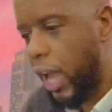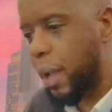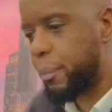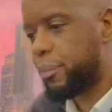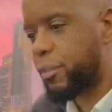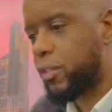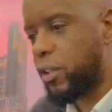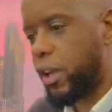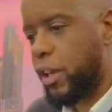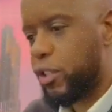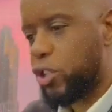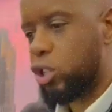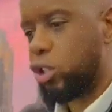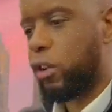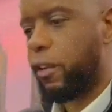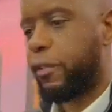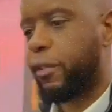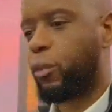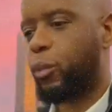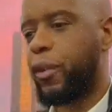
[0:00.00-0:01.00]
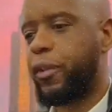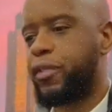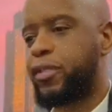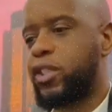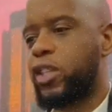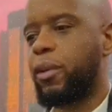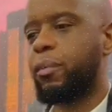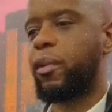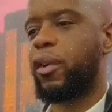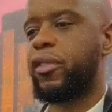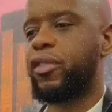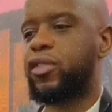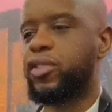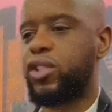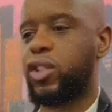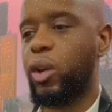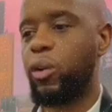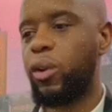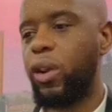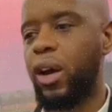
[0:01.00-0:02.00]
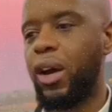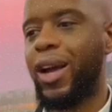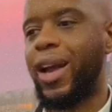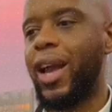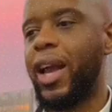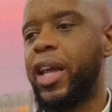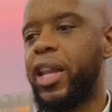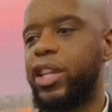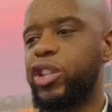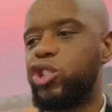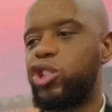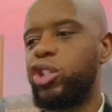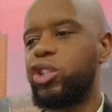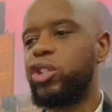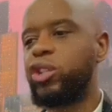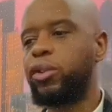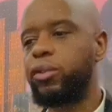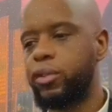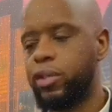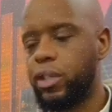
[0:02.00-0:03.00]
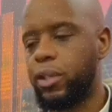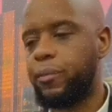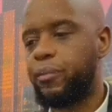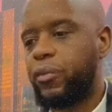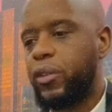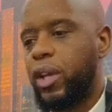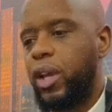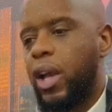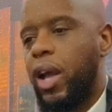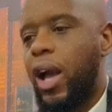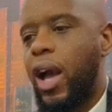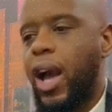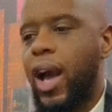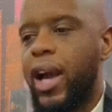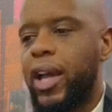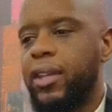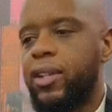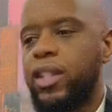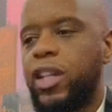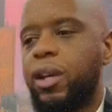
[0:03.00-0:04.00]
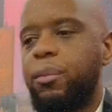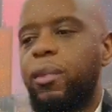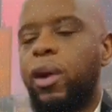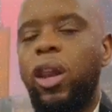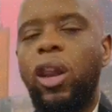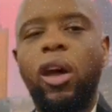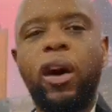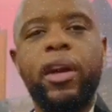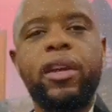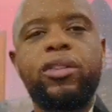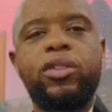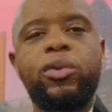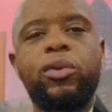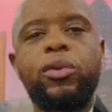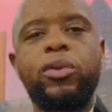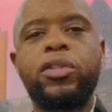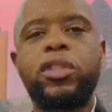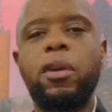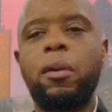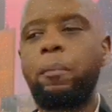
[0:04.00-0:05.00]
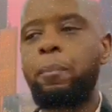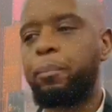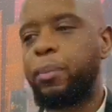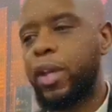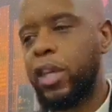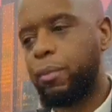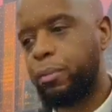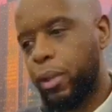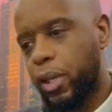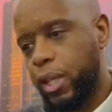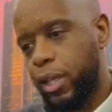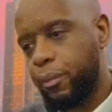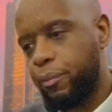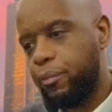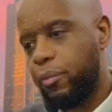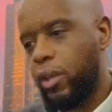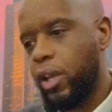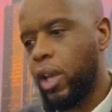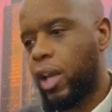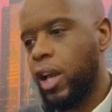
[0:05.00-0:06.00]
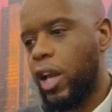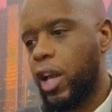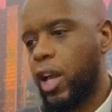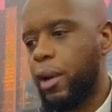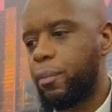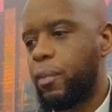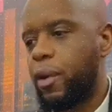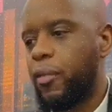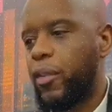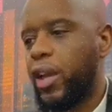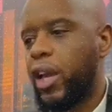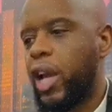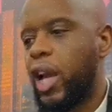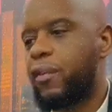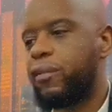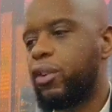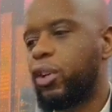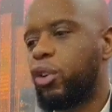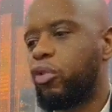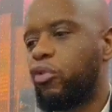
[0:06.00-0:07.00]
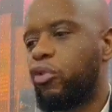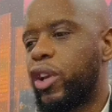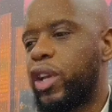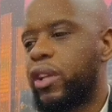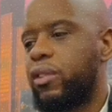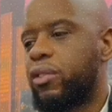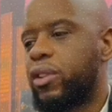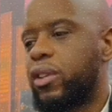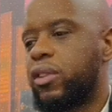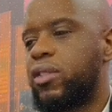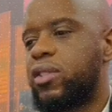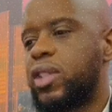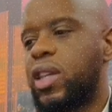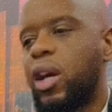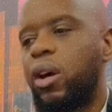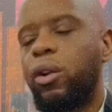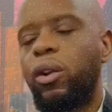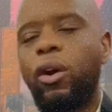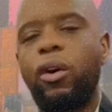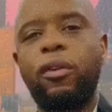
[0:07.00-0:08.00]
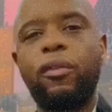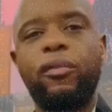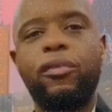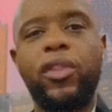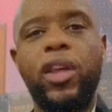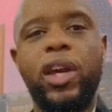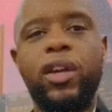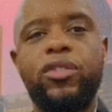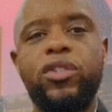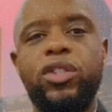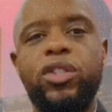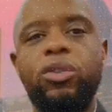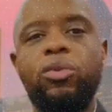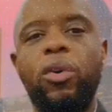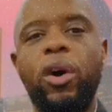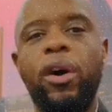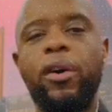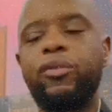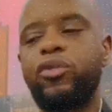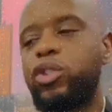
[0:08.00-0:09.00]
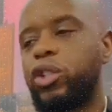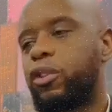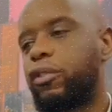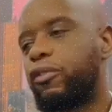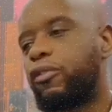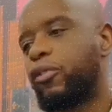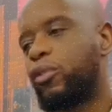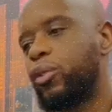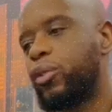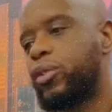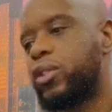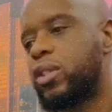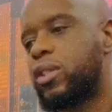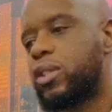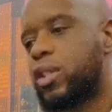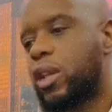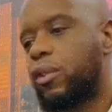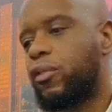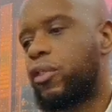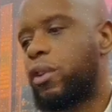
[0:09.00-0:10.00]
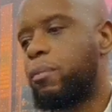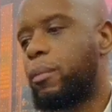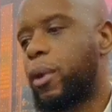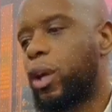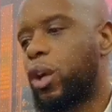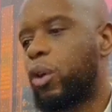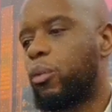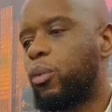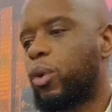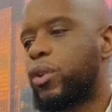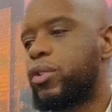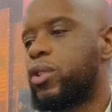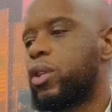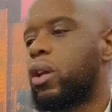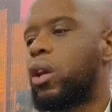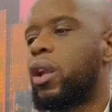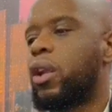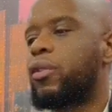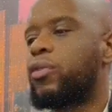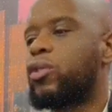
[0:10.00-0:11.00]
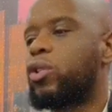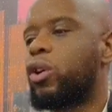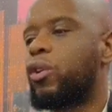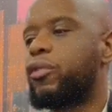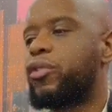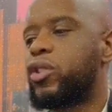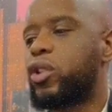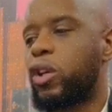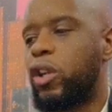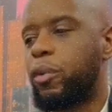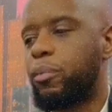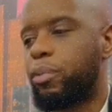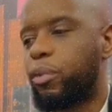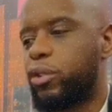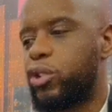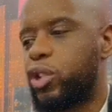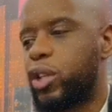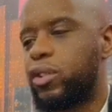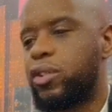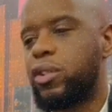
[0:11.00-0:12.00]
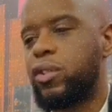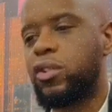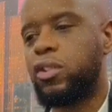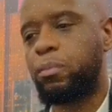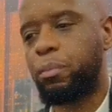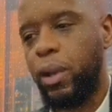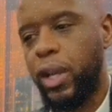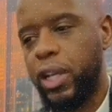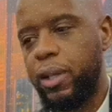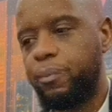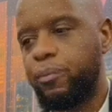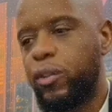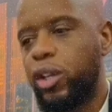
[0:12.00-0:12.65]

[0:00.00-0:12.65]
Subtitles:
Starting off with some solar energy news. And Lightsource BP, they have agreed the sale of their 247 megawatt cluster of solar projects in Spain